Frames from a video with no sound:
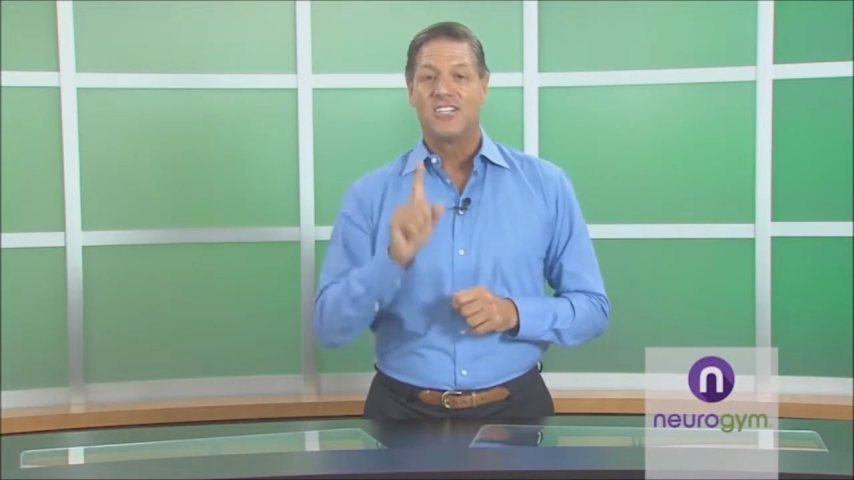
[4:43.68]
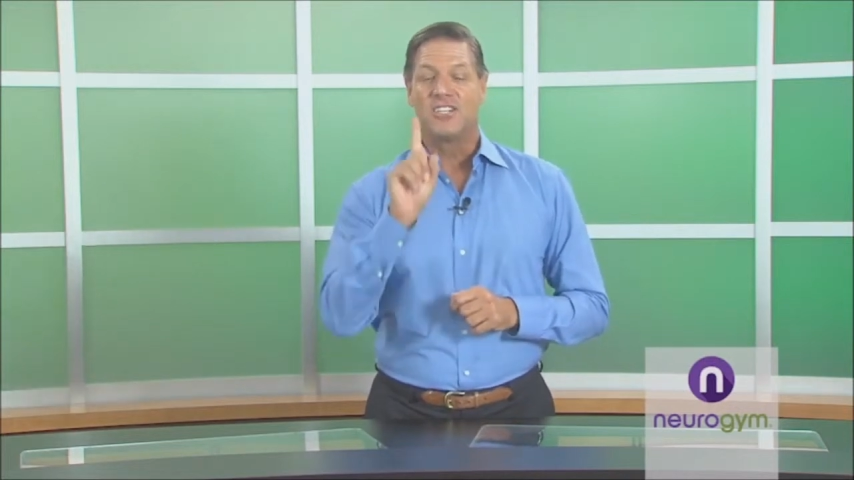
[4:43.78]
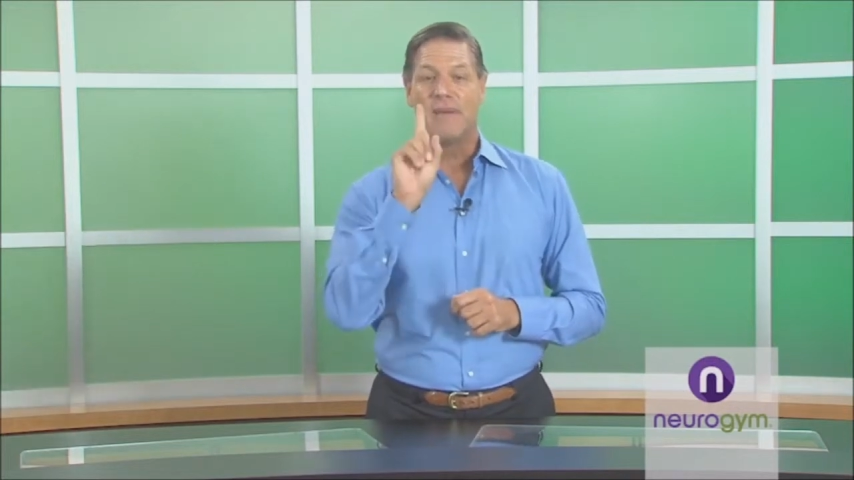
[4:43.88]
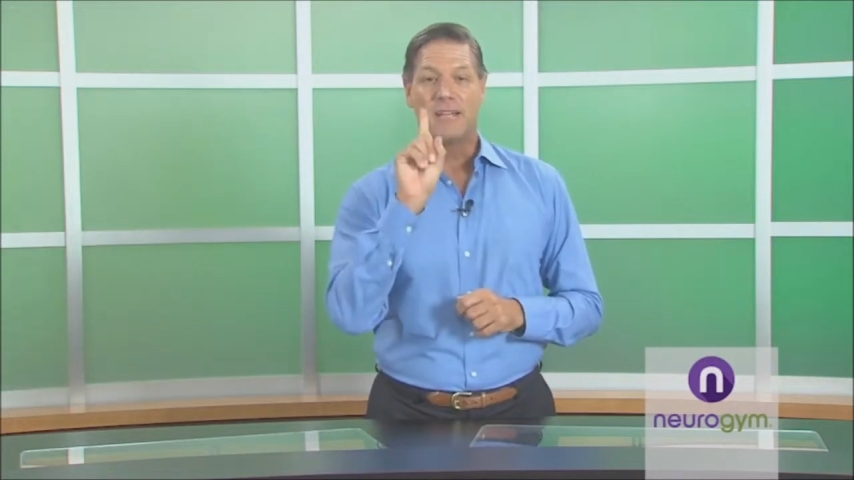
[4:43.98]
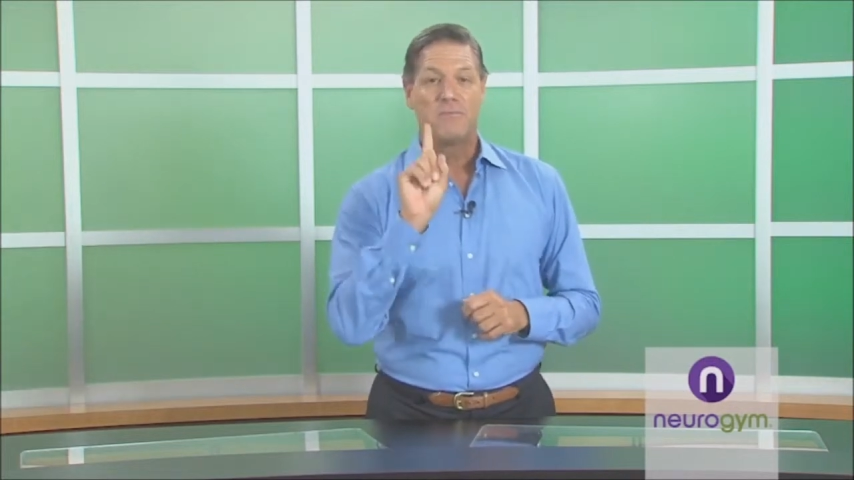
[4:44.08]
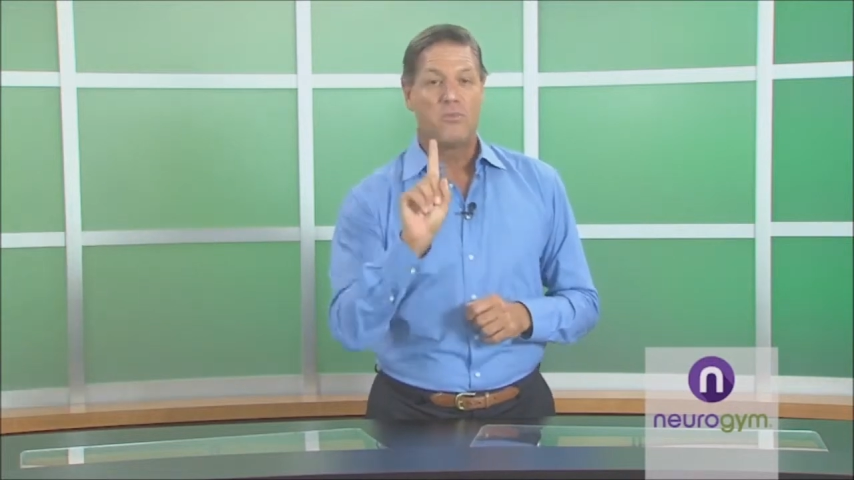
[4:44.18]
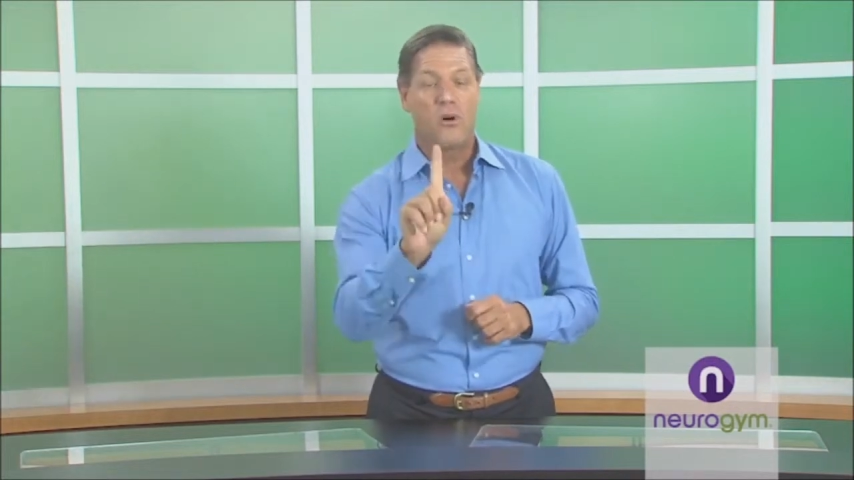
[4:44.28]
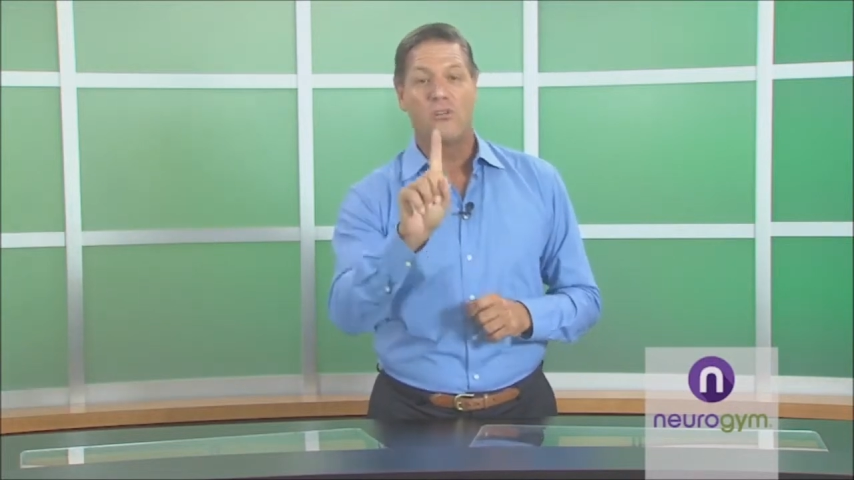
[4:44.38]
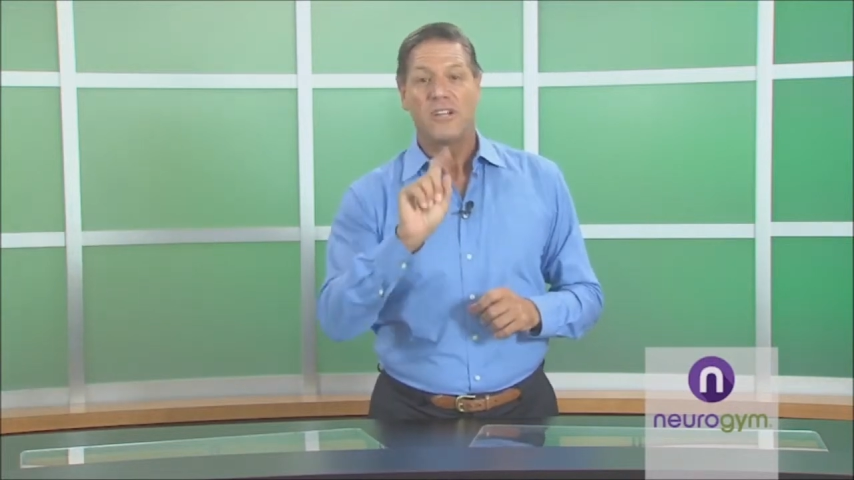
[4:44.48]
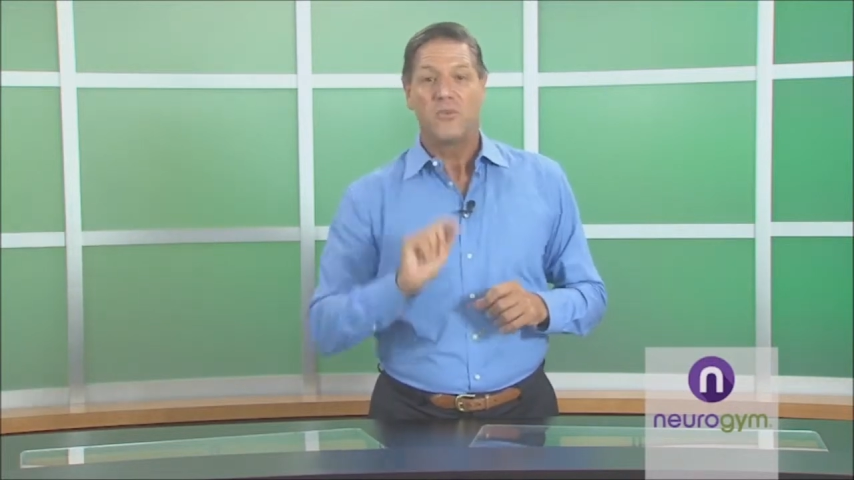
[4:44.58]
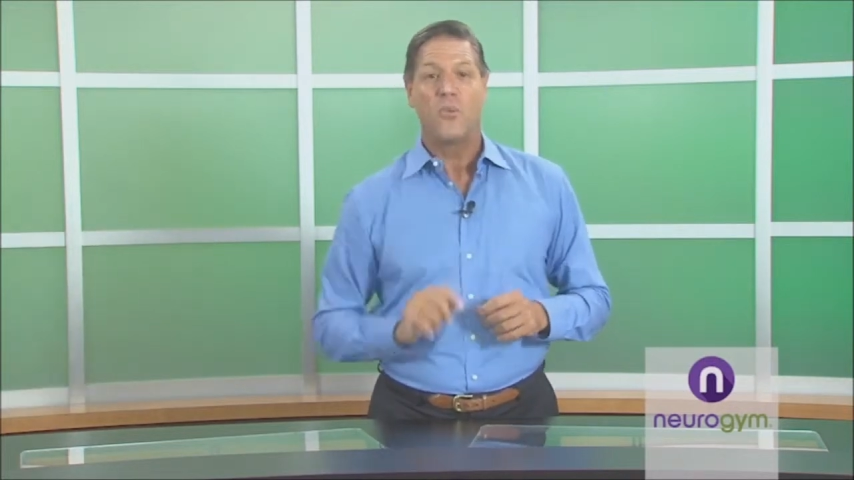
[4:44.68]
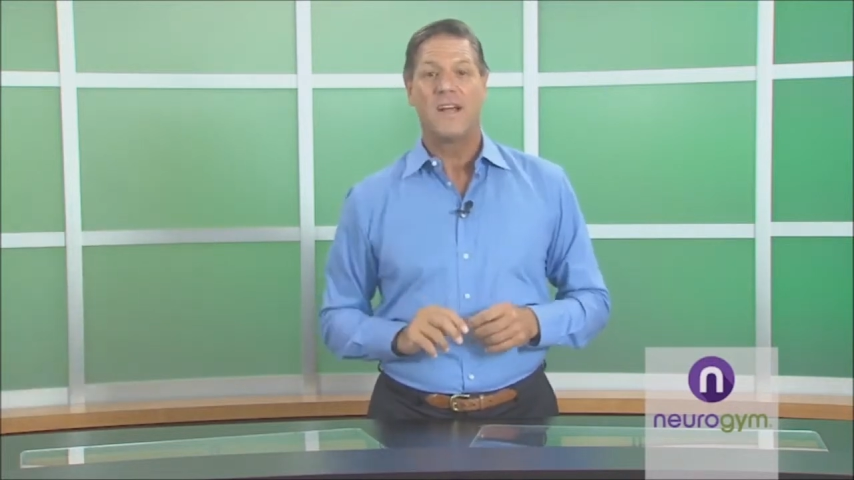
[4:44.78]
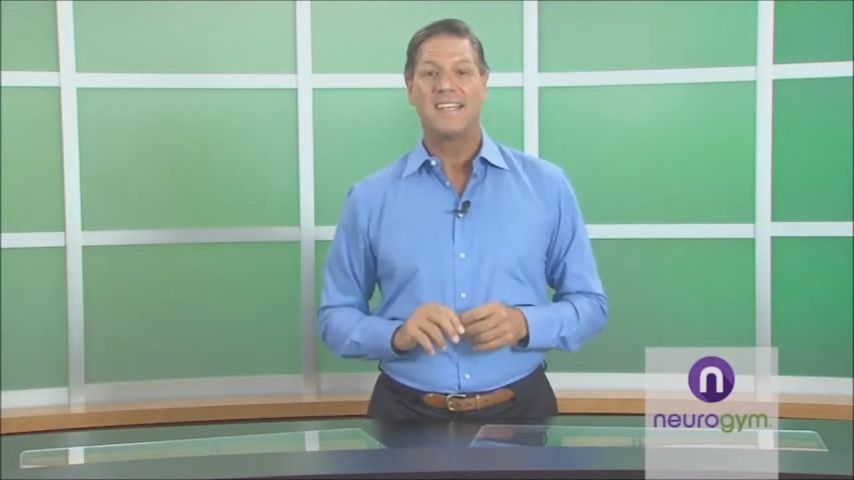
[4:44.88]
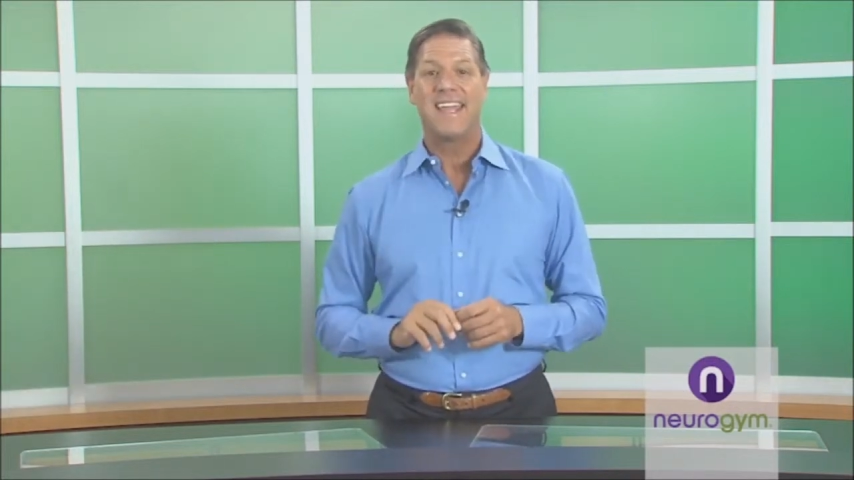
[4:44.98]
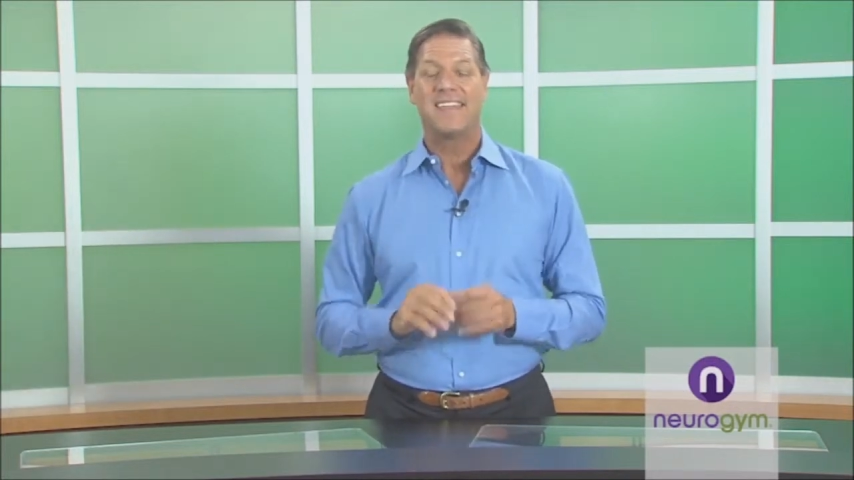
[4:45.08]
She made more in
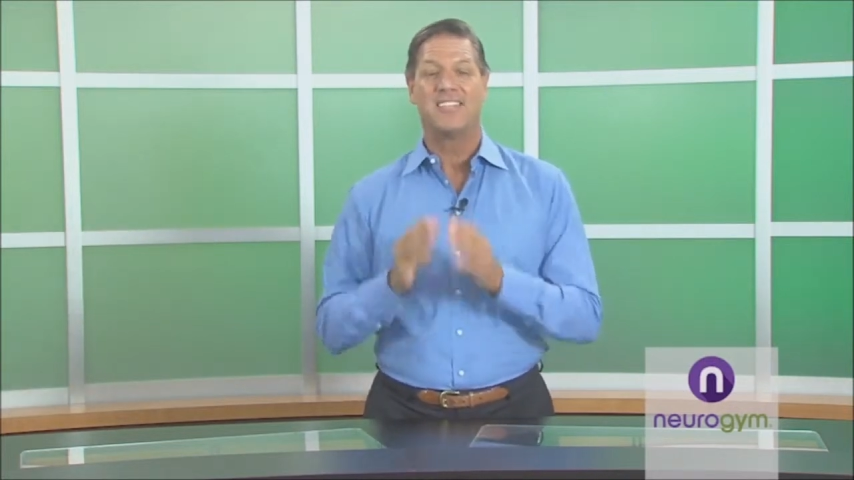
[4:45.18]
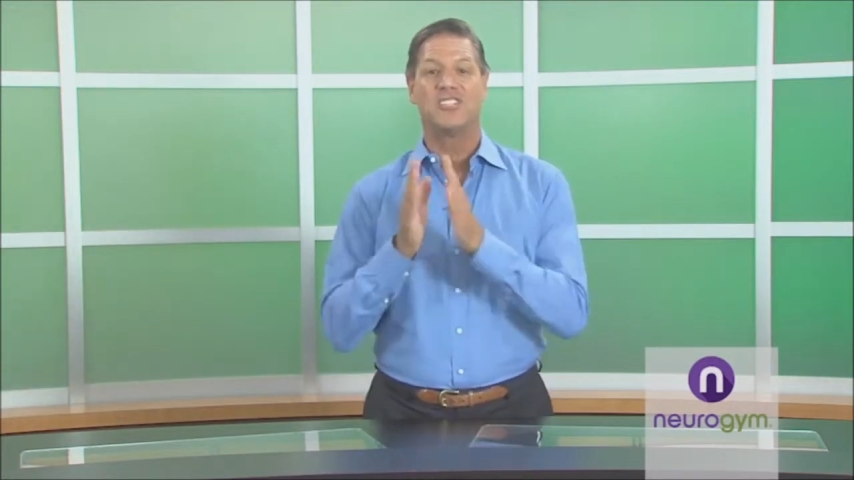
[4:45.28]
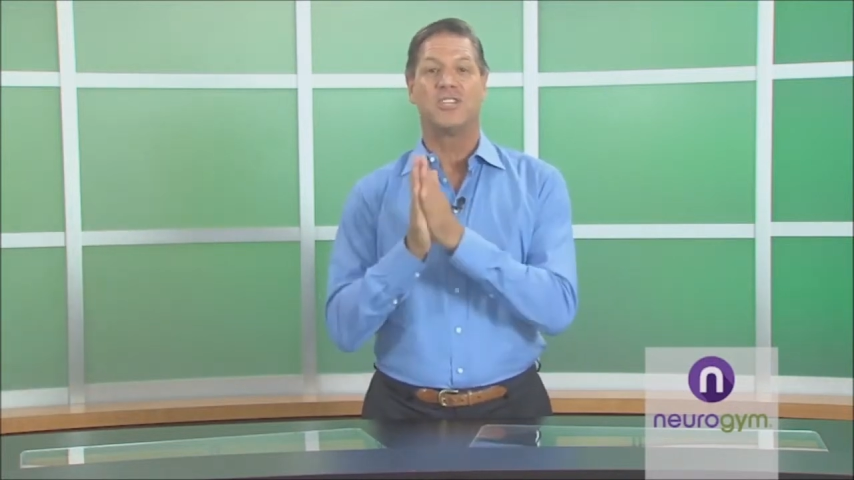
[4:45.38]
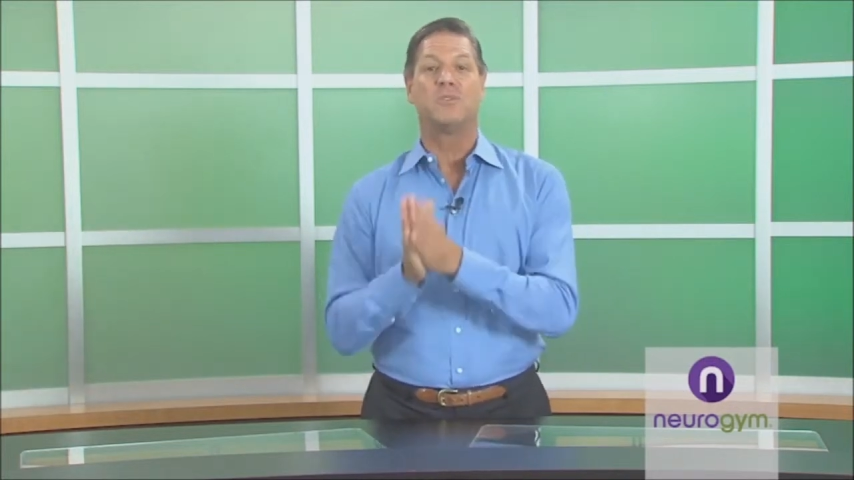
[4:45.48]
1 day than she